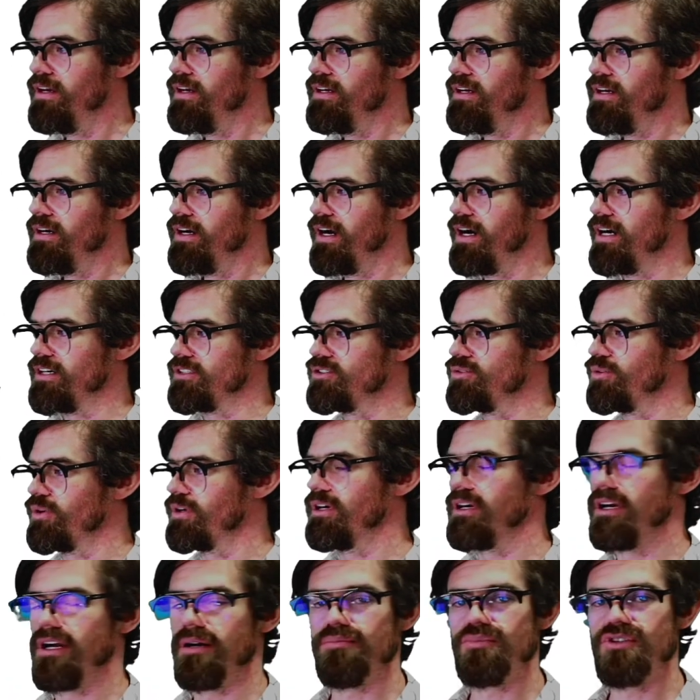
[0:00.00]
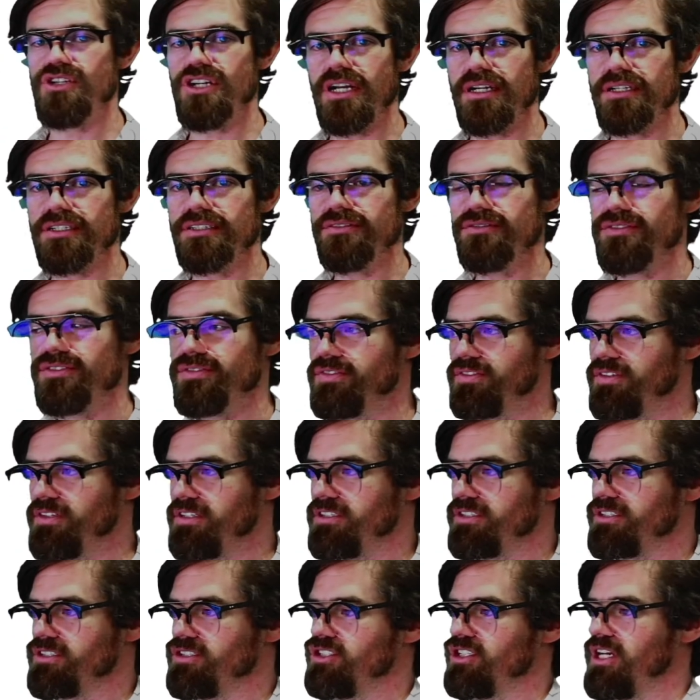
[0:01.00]
So our objectives for
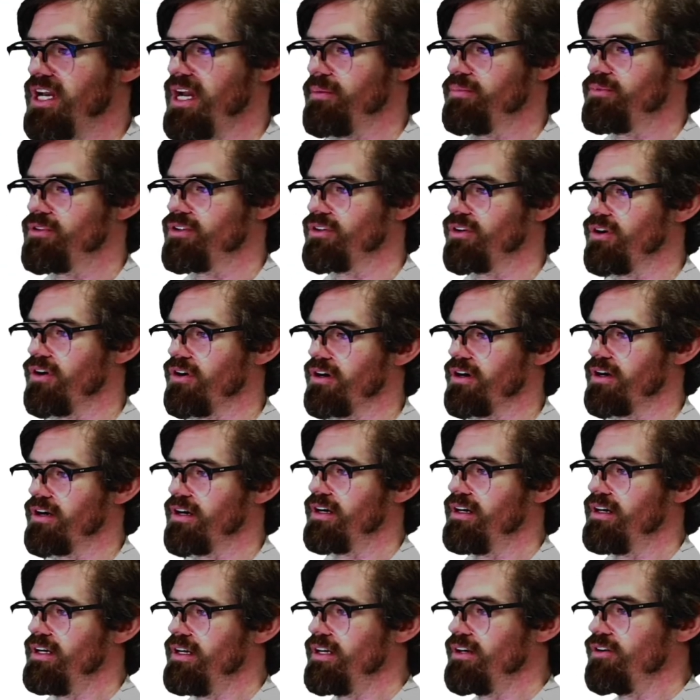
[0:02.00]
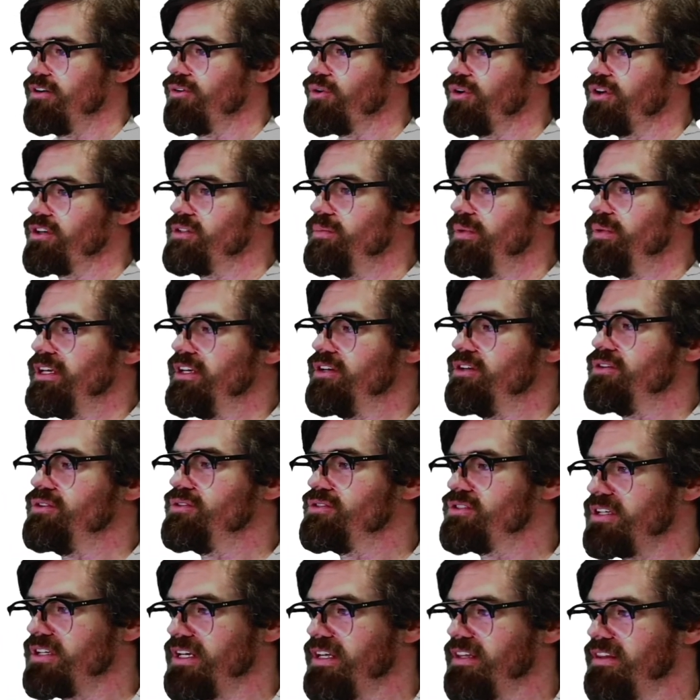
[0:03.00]
this chapter are going to be
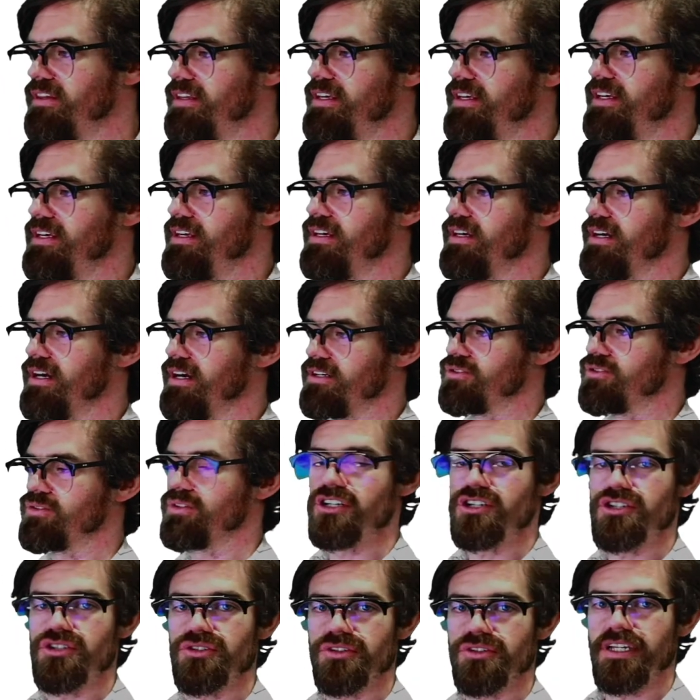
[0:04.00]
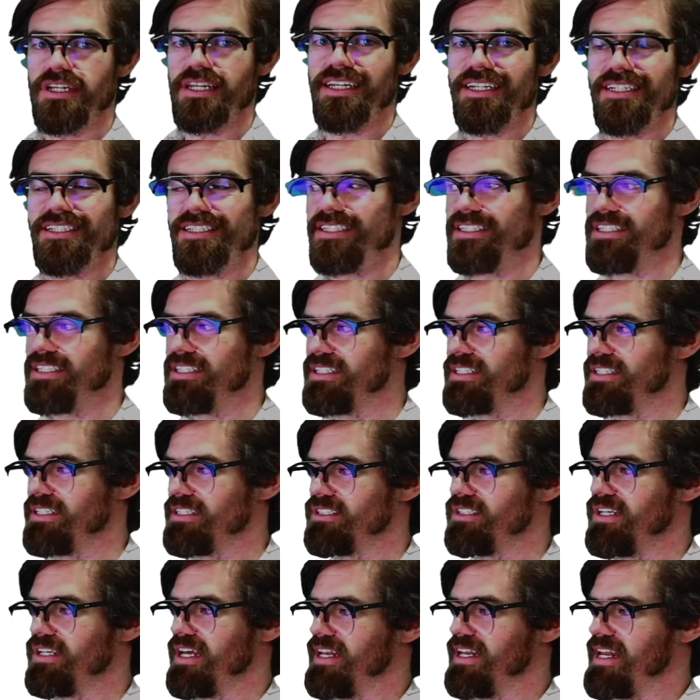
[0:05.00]
using the traditional Keynesian
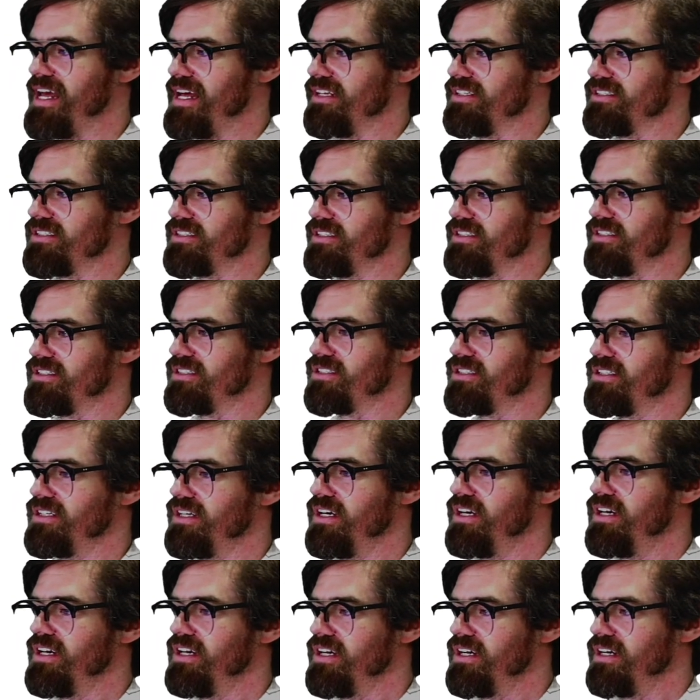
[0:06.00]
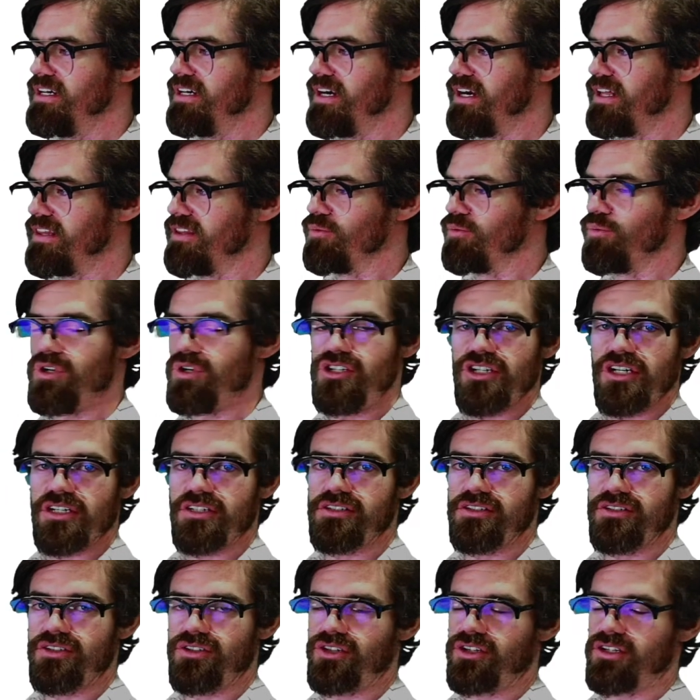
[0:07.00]
analysis that we
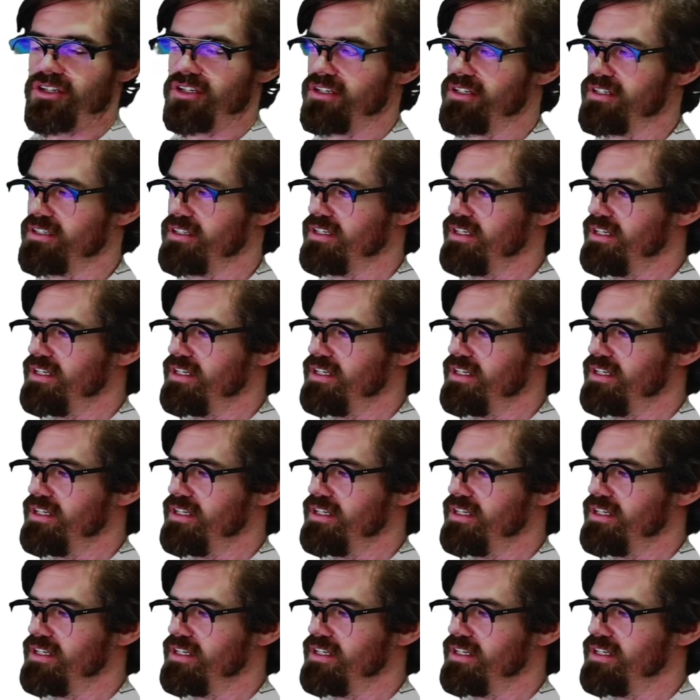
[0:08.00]
just learned